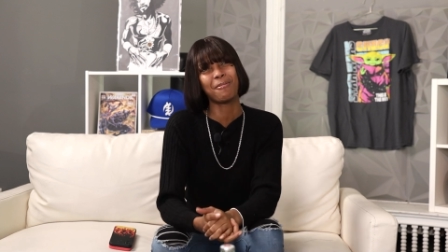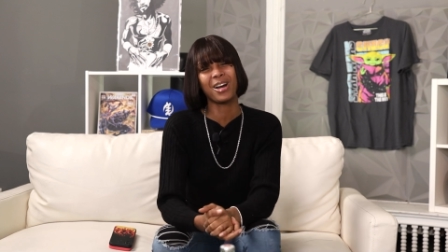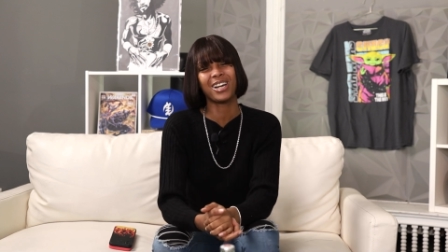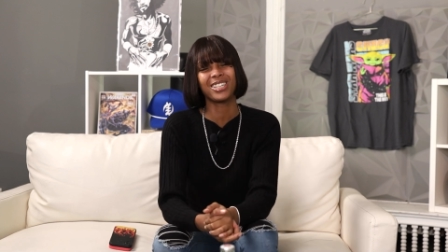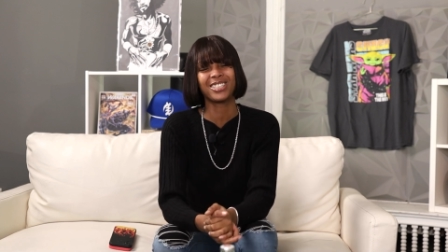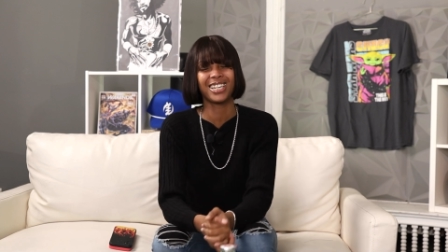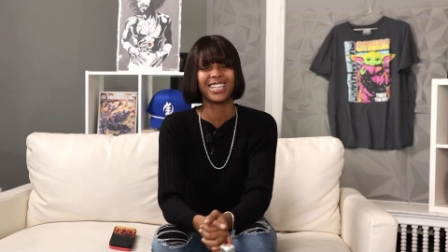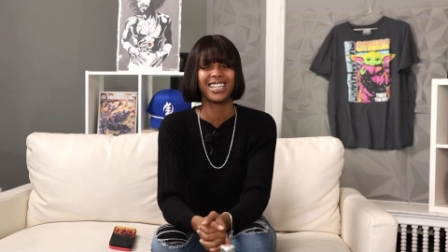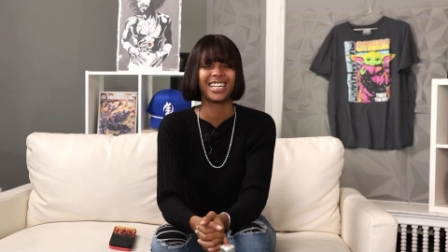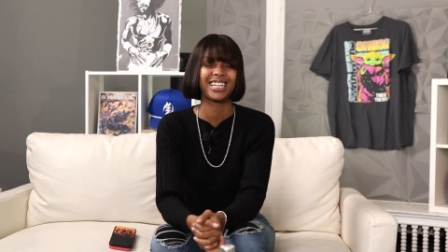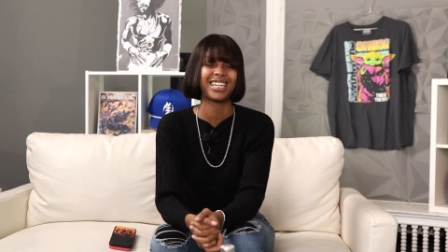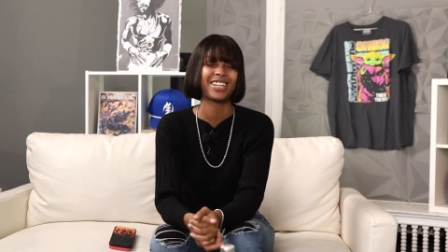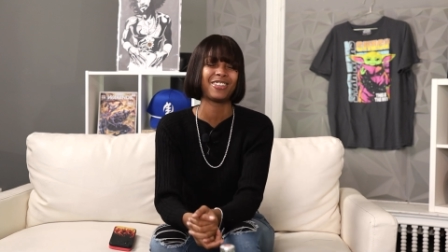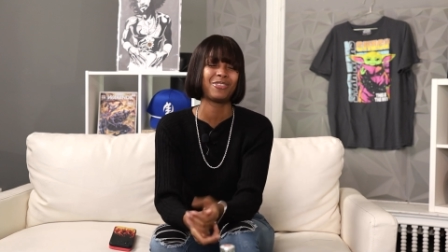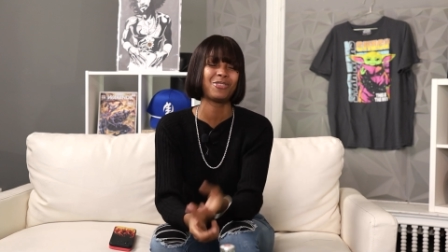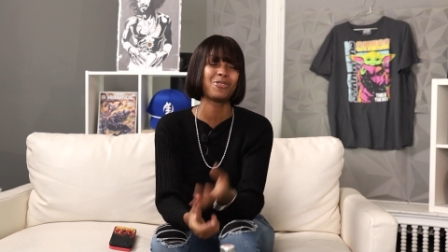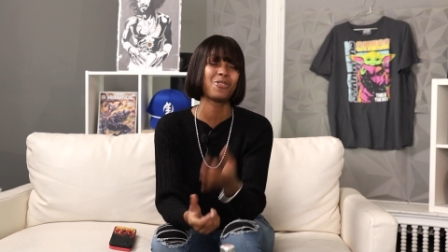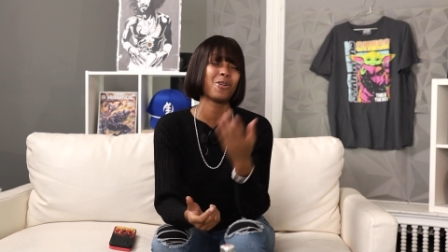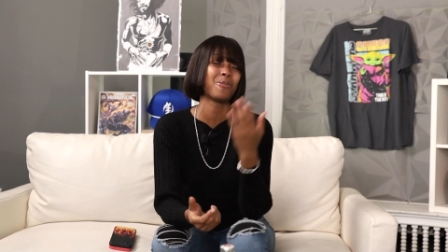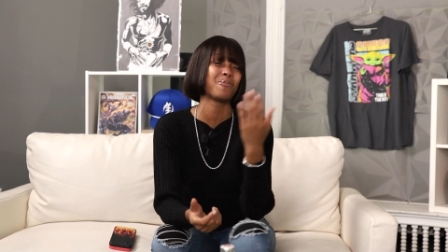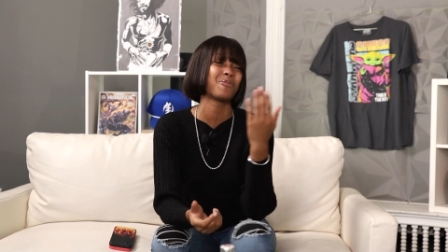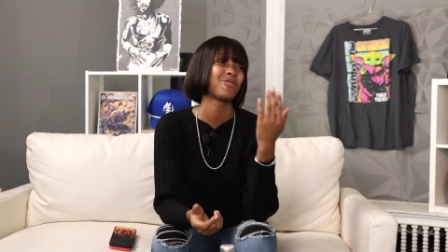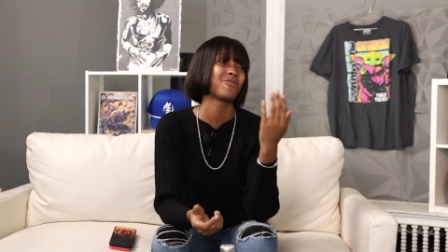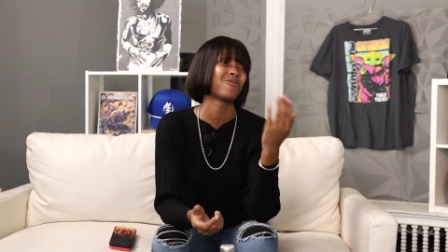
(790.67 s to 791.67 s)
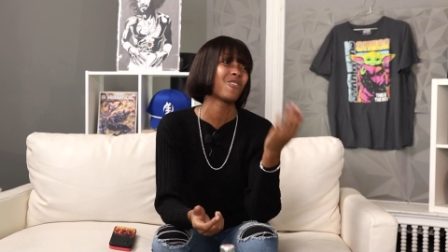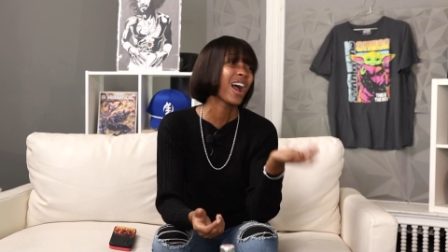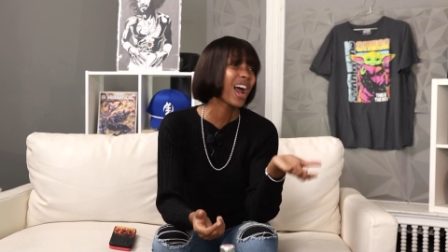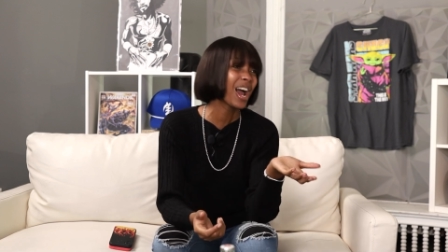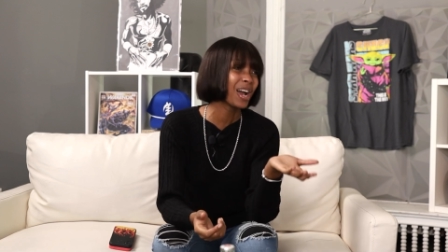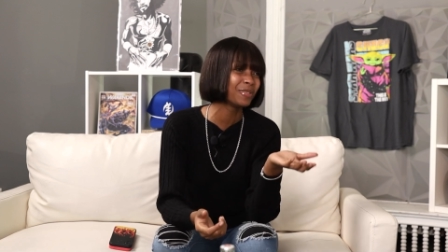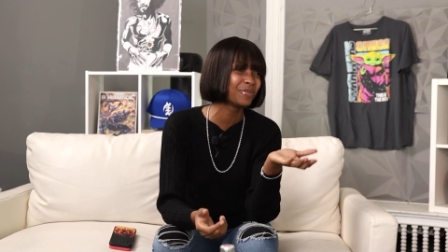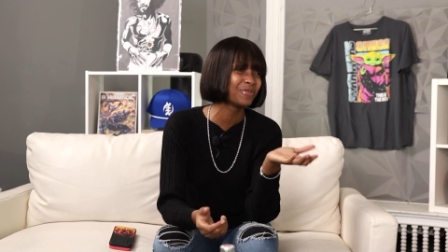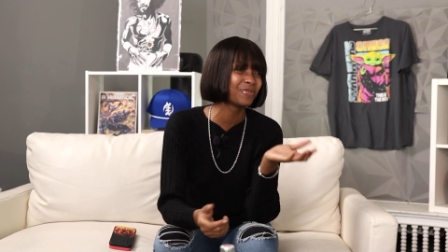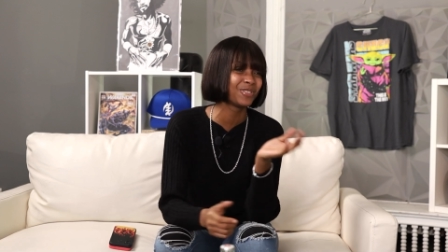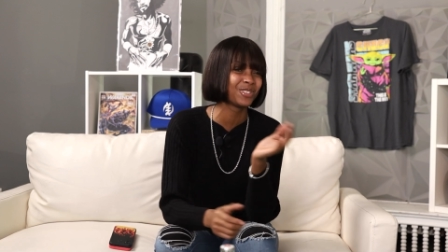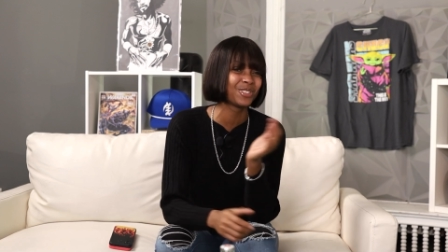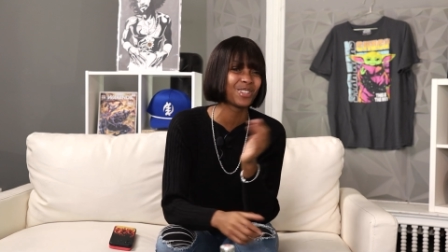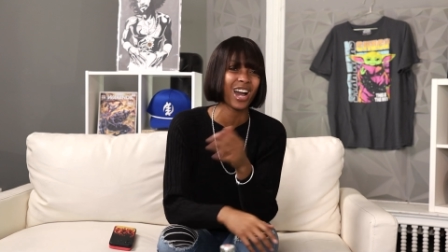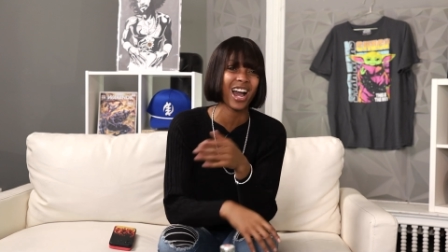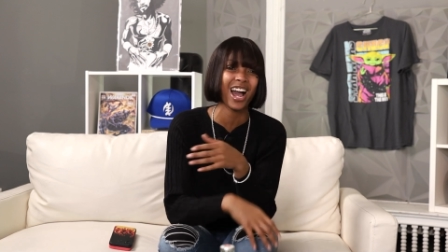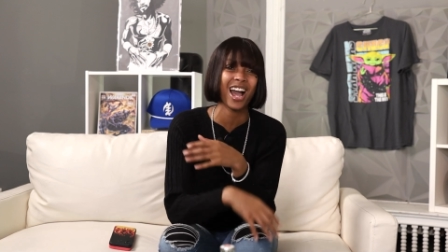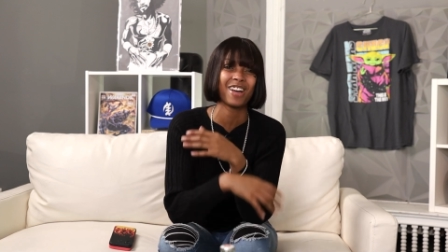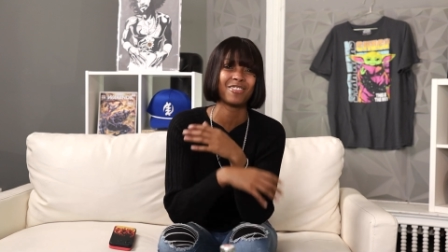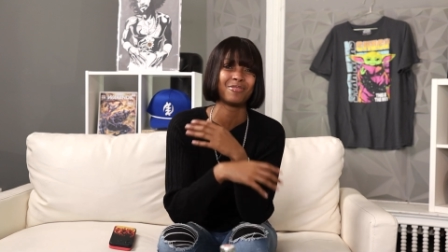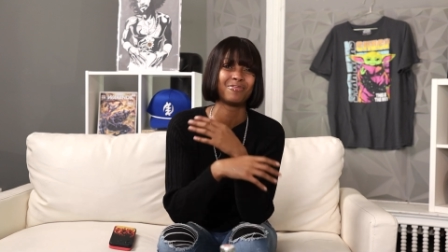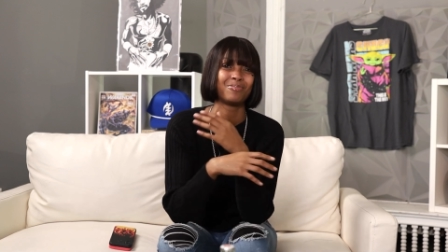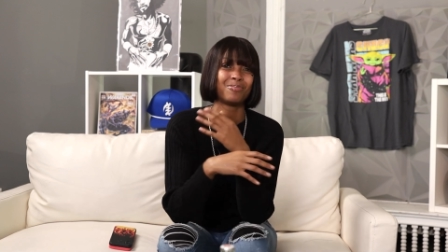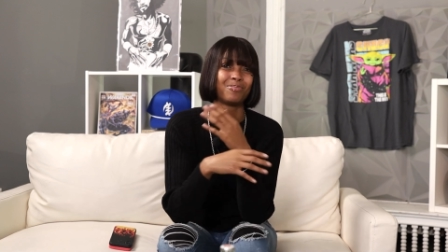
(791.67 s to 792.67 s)
I thought like, if you're gonna be rap, you gotta
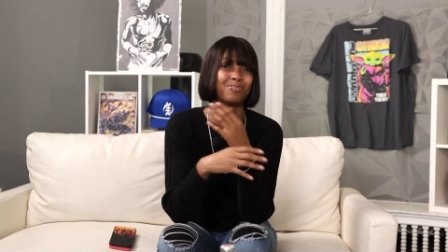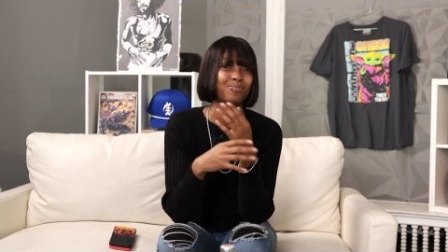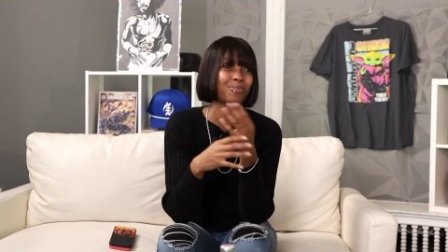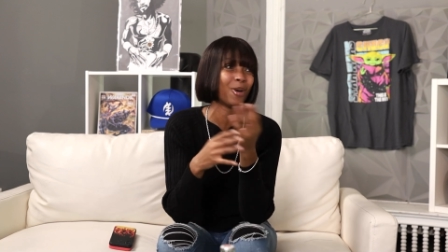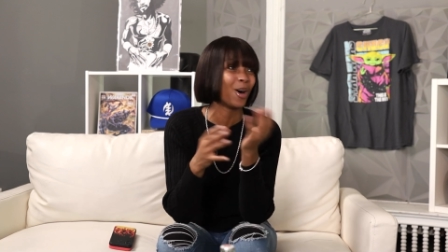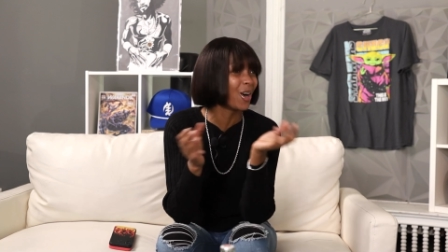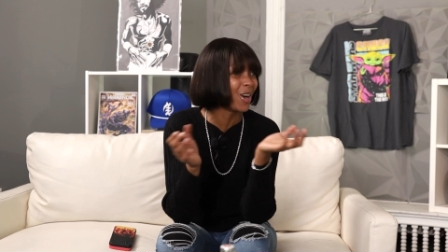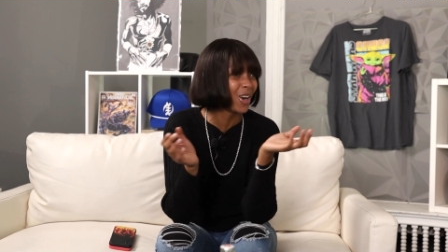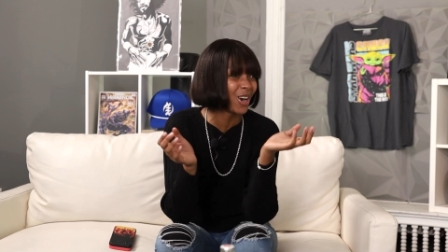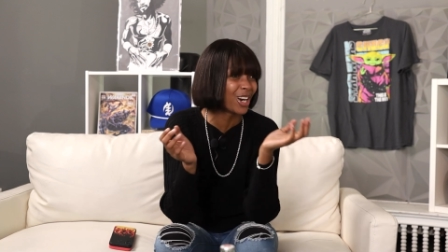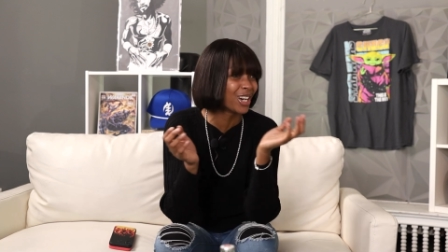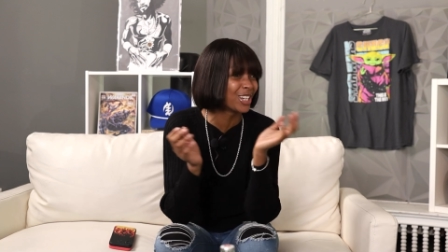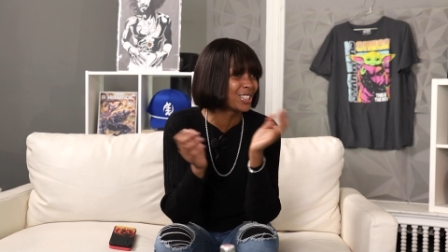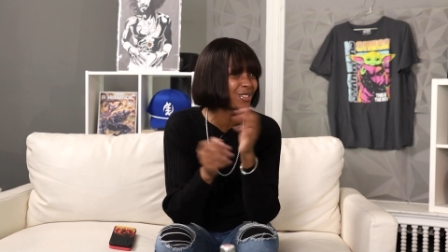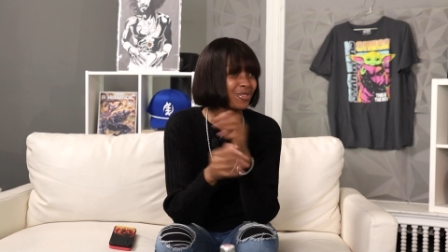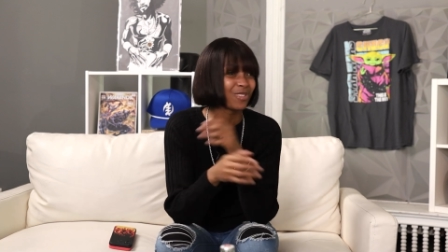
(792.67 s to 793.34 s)
have bars.